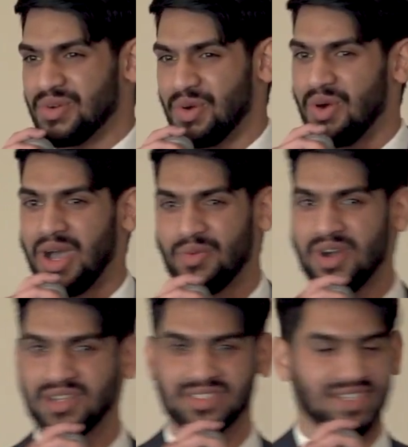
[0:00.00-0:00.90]
who I
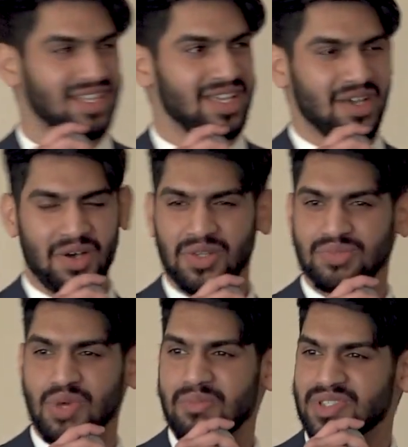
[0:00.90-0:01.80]
was and all
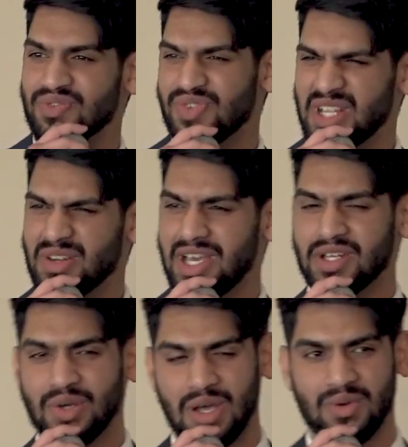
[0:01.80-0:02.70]
those moments of figuring
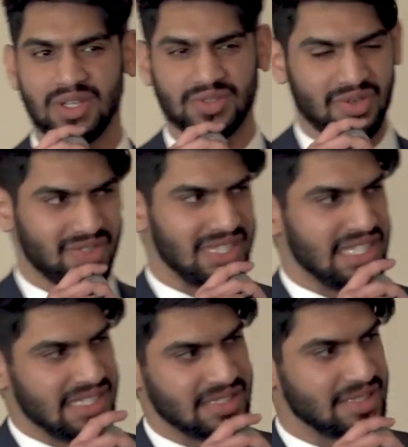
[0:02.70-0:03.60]
out who I was over the
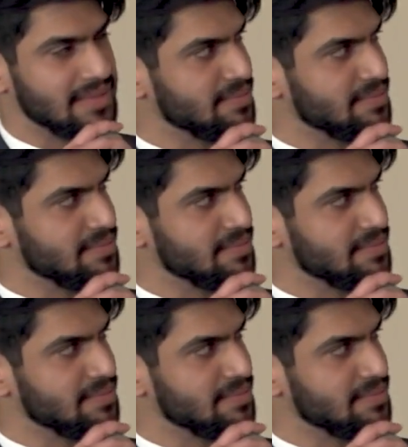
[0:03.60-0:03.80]
years.